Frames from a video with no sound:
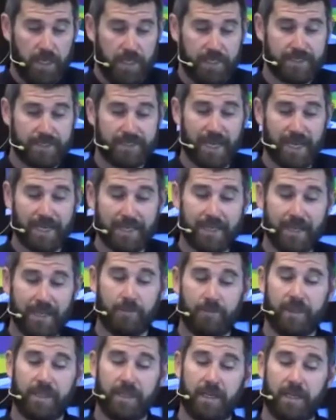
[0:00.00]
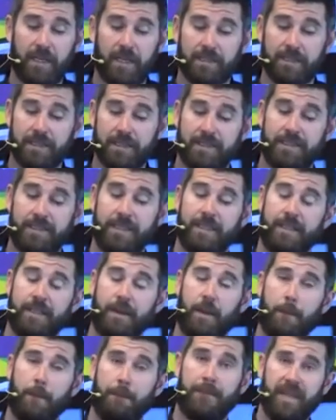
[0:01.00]
He's not coming on the
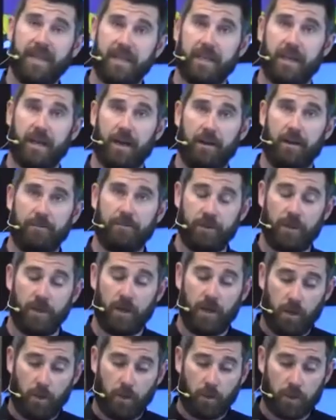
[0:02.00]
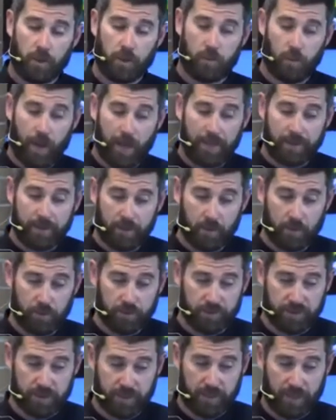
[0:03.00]
scene big enough or
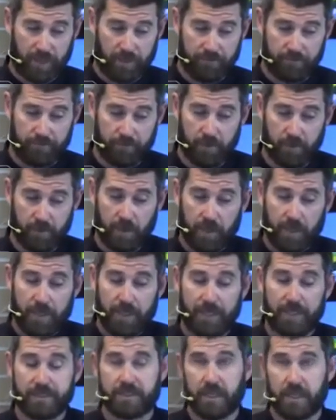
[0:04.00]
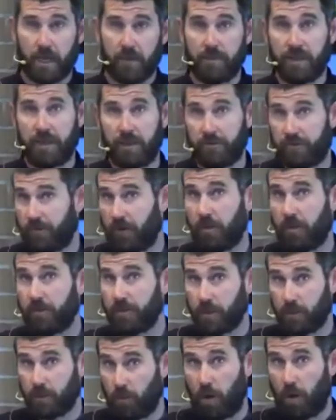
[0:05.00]
grandiose enough. He's coming
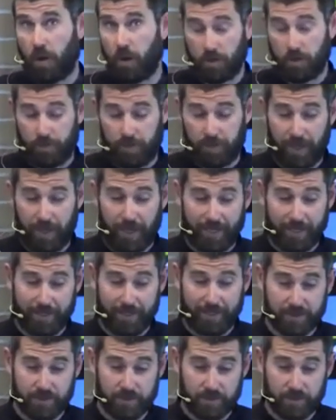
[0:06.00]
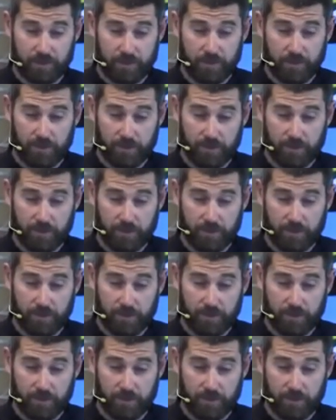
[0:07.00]
from the wrong place,